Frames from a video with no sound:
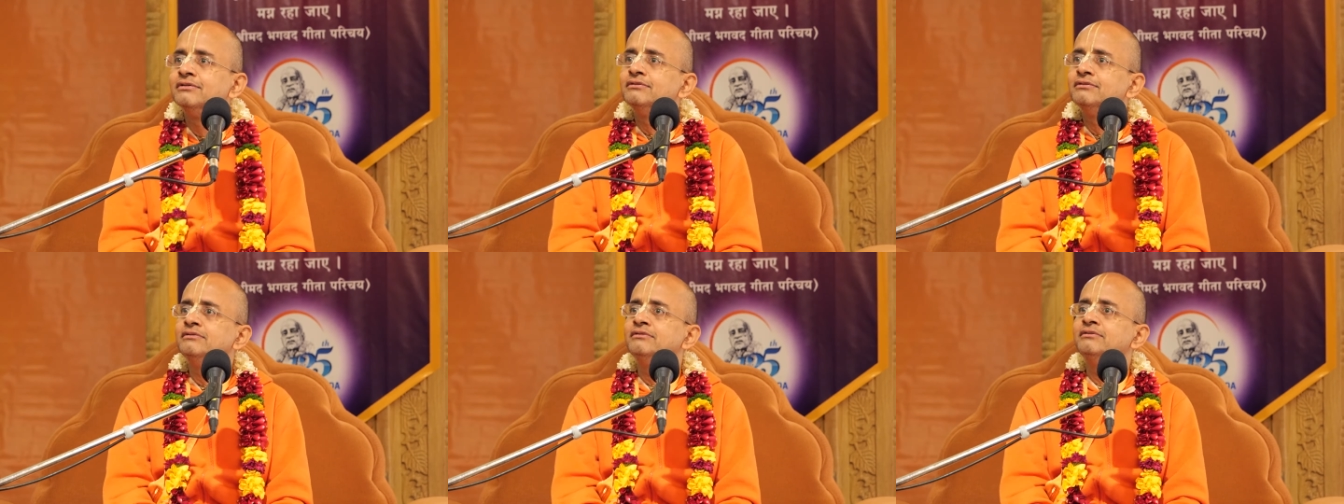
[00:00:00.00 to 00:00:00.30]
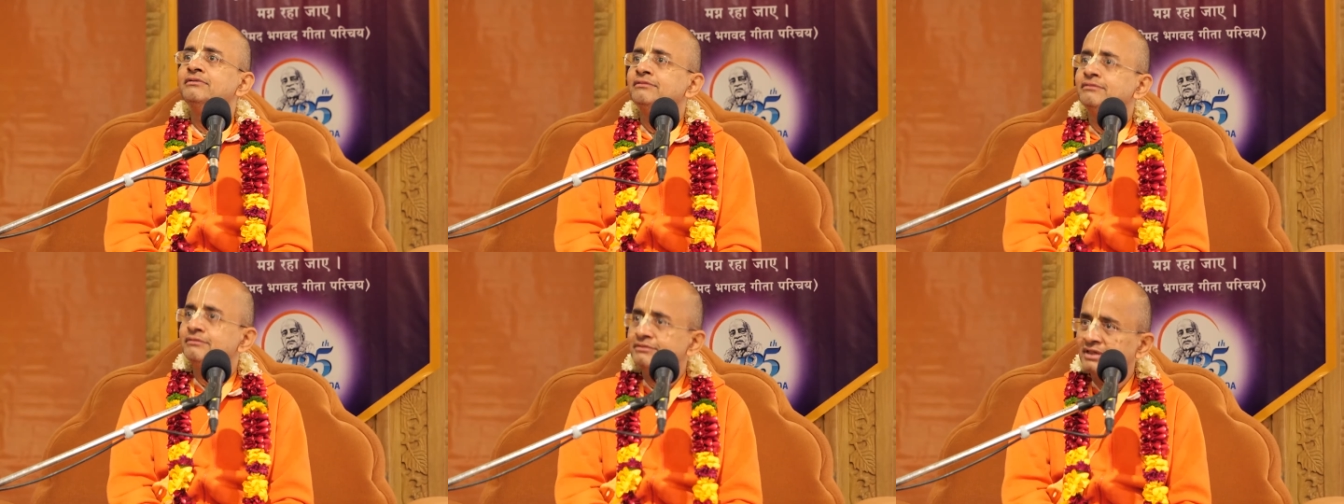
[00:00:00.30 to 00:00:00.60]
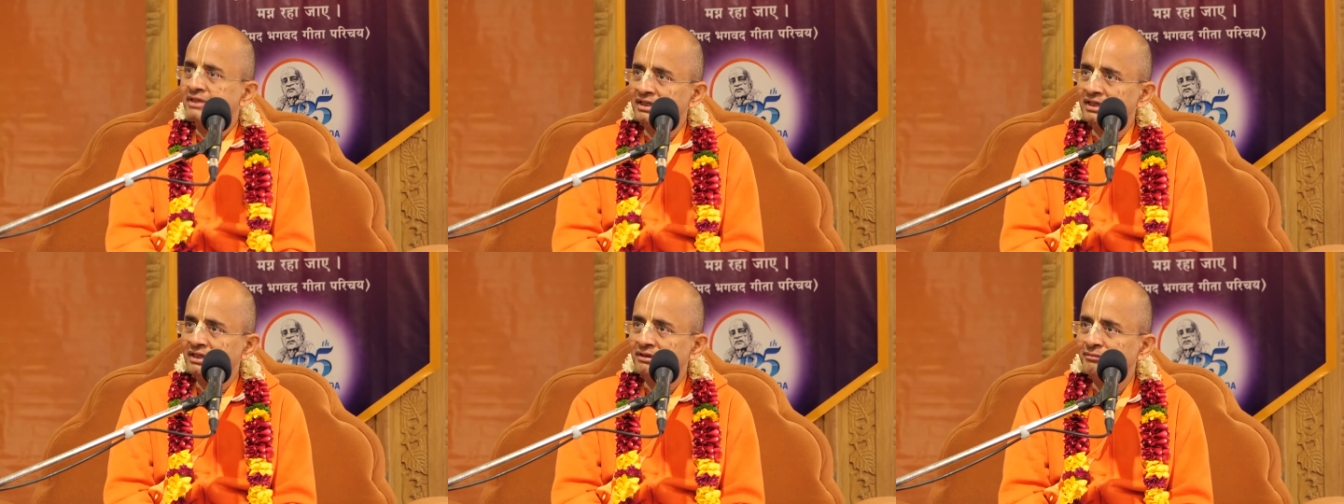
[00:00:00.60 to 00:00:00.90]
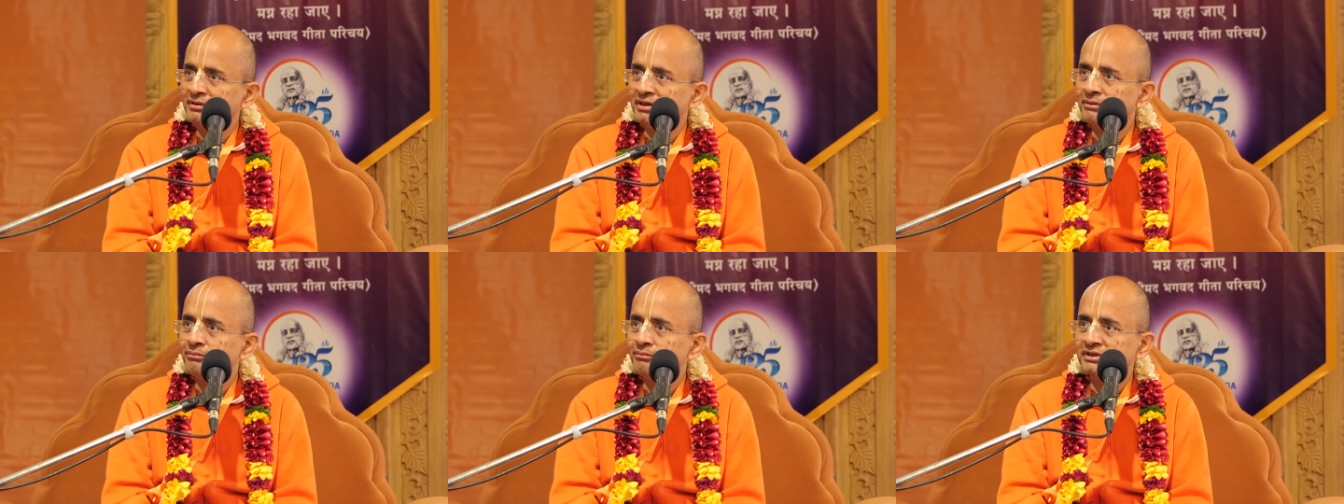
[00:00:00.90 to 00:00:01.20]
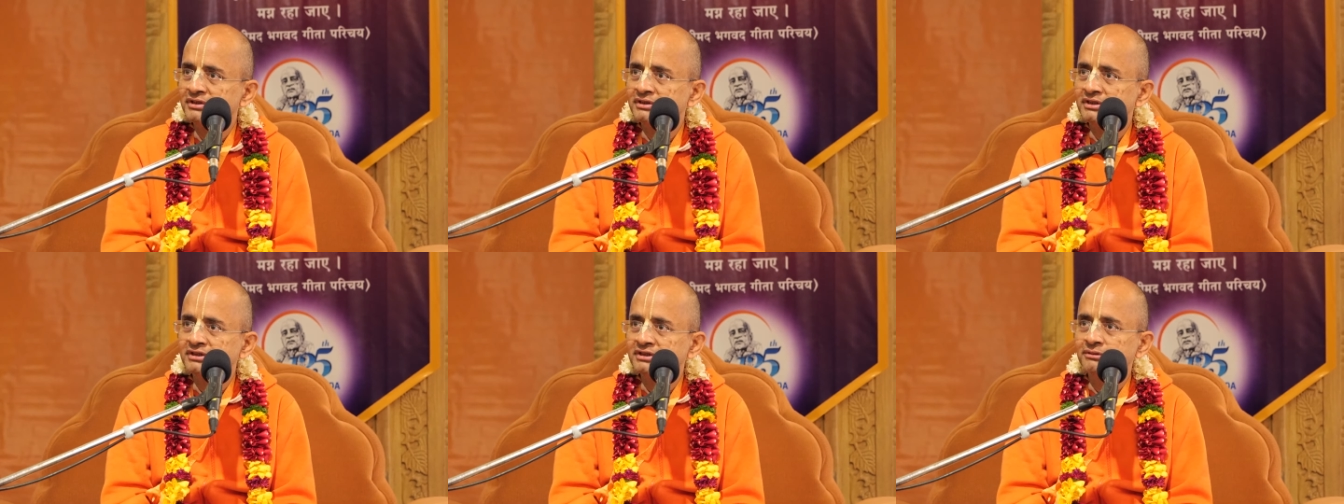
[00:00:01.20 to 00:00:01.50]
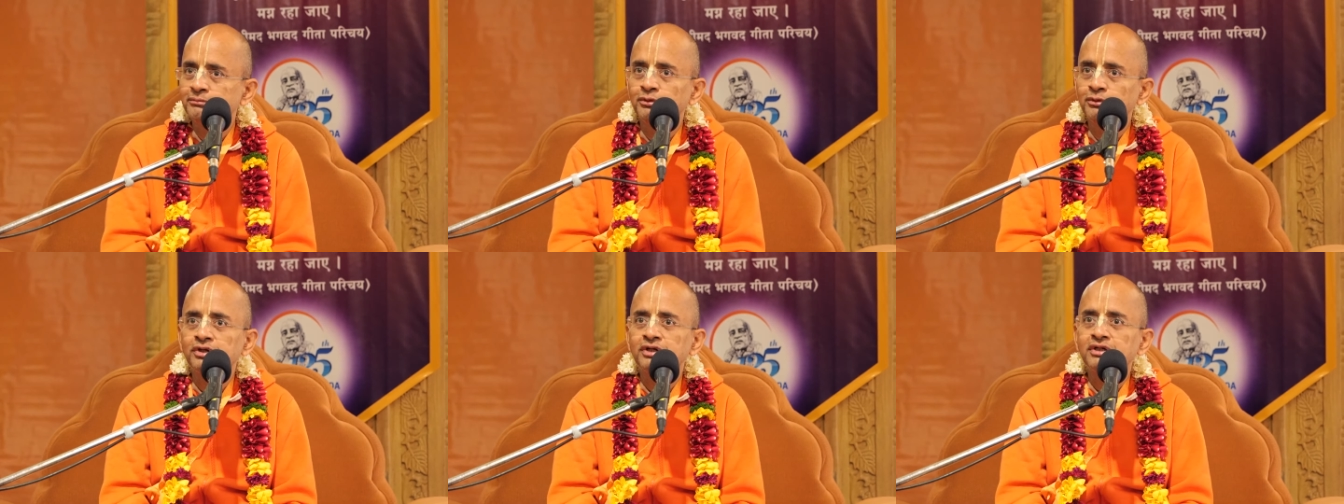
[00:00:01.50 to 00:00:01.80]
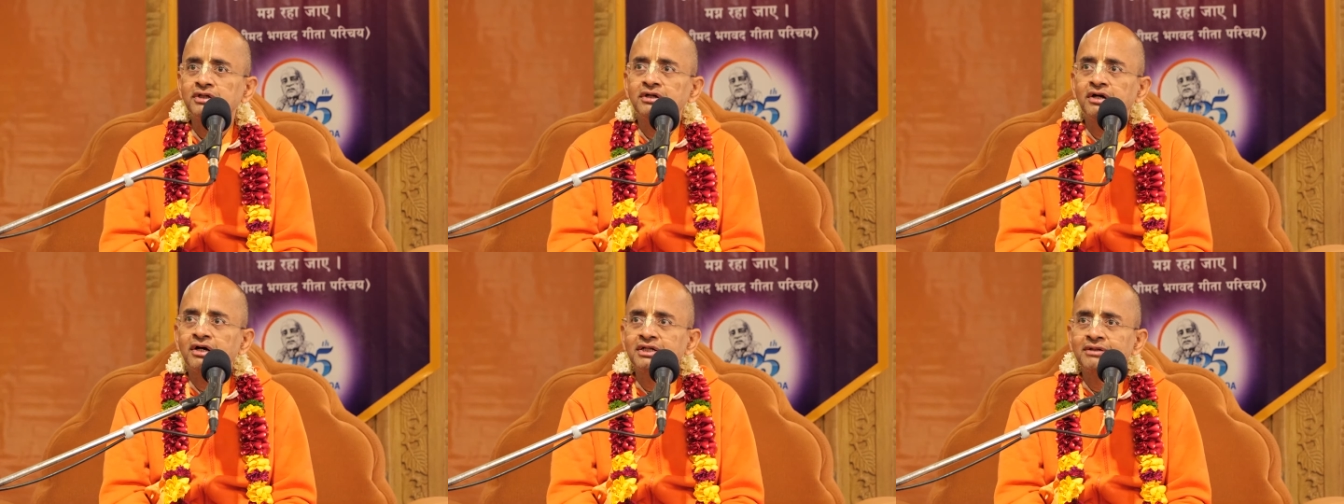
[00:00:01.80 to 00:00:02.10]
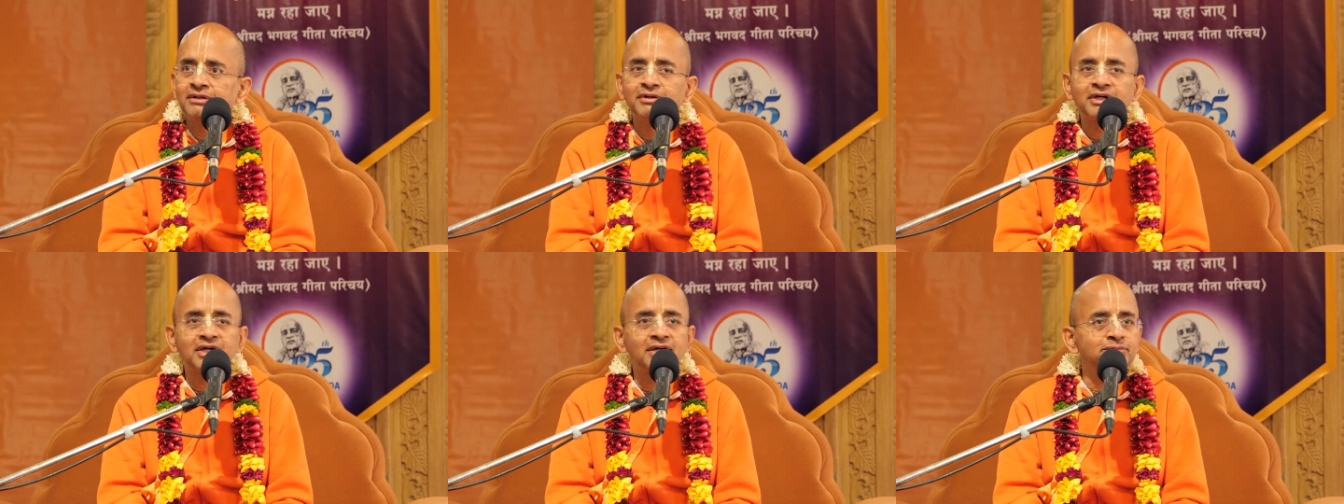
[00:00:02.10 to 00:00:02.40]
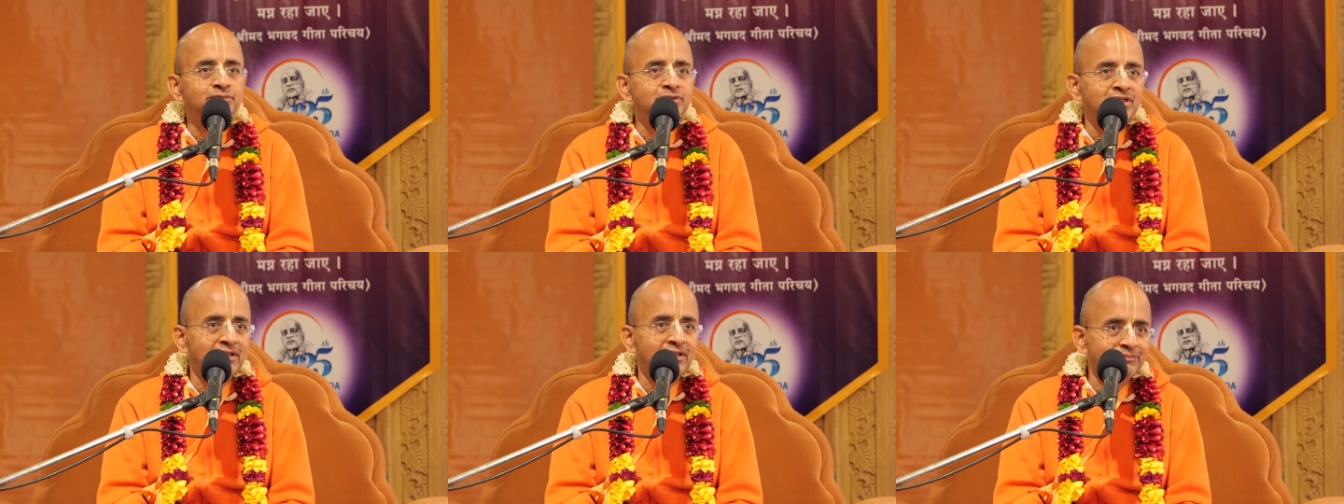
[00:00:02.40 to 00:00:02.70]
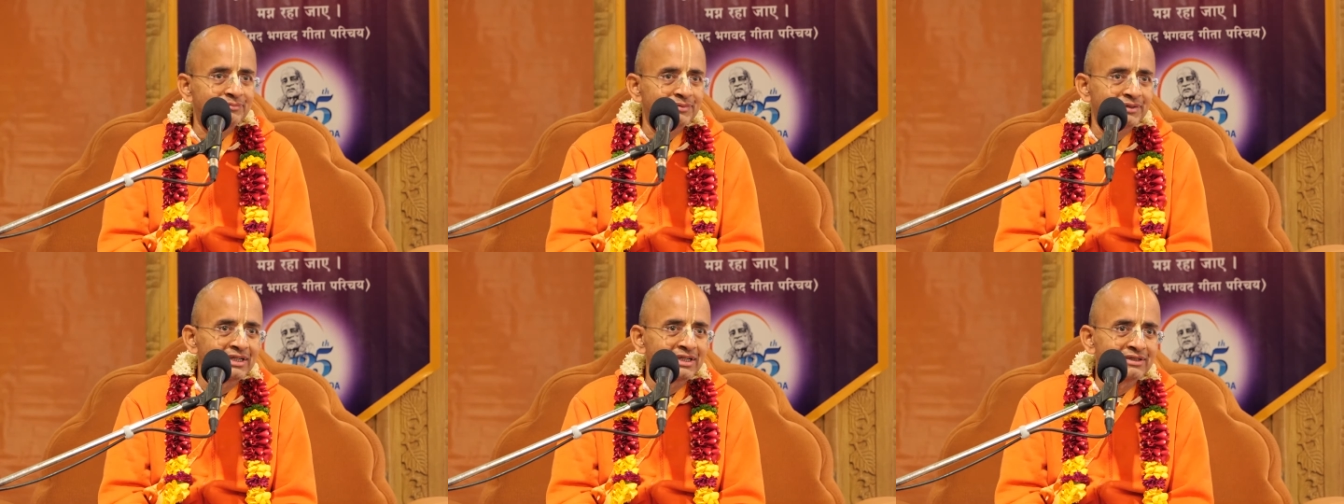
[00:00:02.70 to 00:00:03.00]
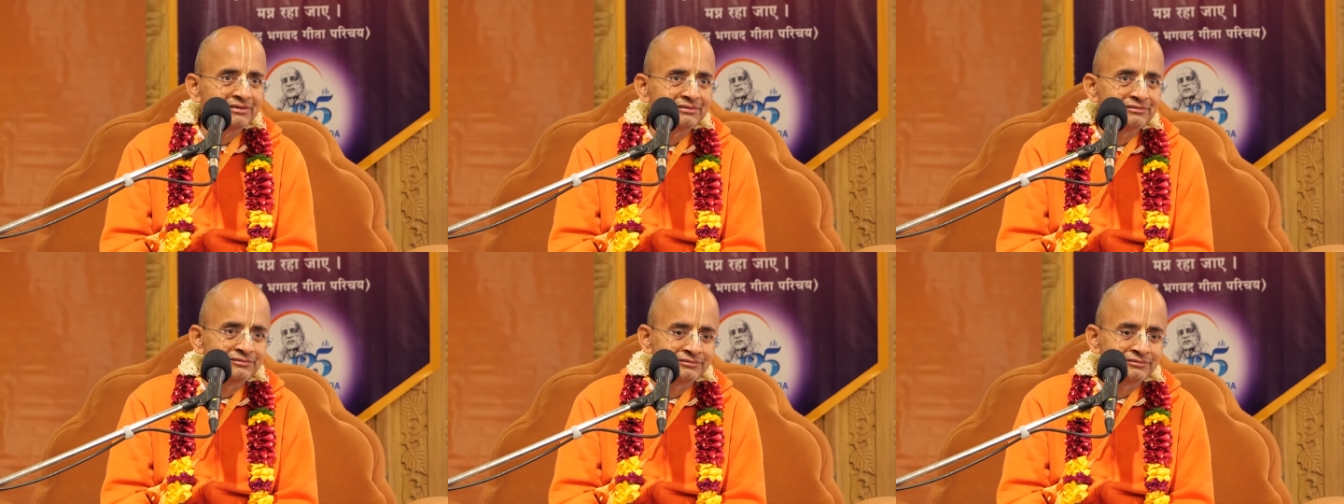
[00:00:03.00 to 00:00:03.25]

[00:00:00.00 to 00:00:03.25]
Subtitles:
Then they may purchase a book or they may come to temple.